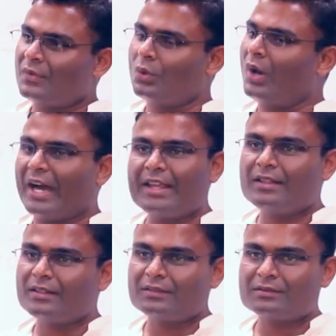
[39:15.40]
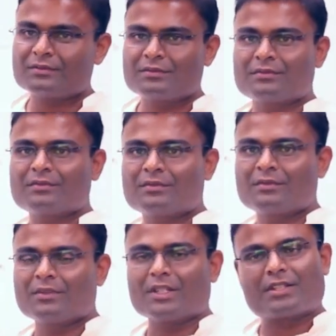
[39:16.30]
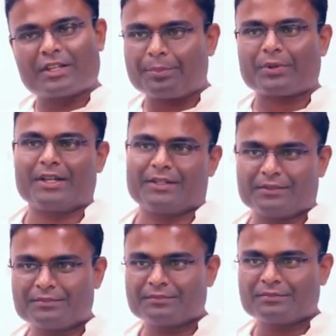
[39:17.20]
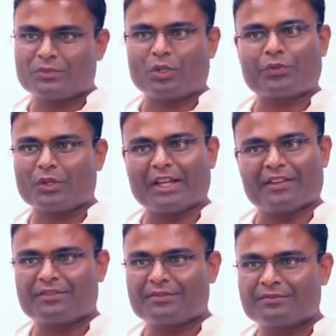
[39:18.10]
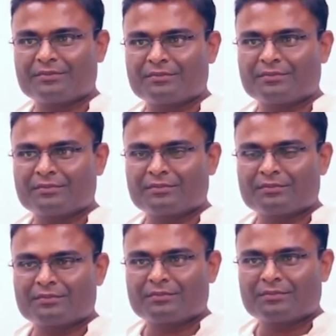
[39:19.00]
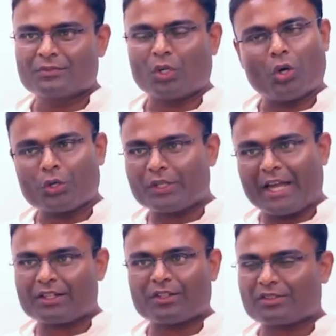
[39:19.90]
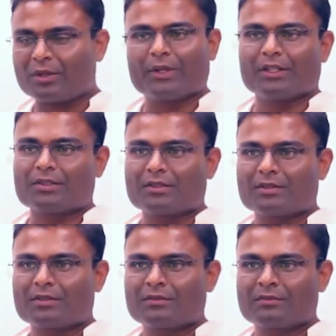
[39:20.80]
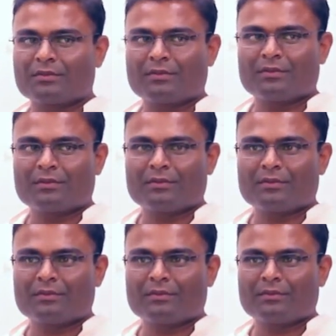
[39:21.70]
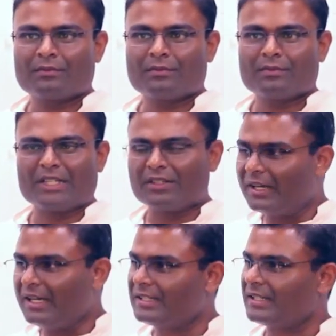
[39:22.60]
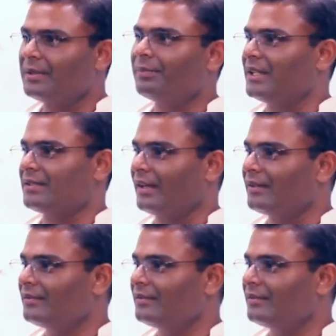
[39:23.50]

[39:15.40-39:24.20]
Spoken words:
you're either the script writer of your life, or you're the actor of someone else's, it really is as simple as that.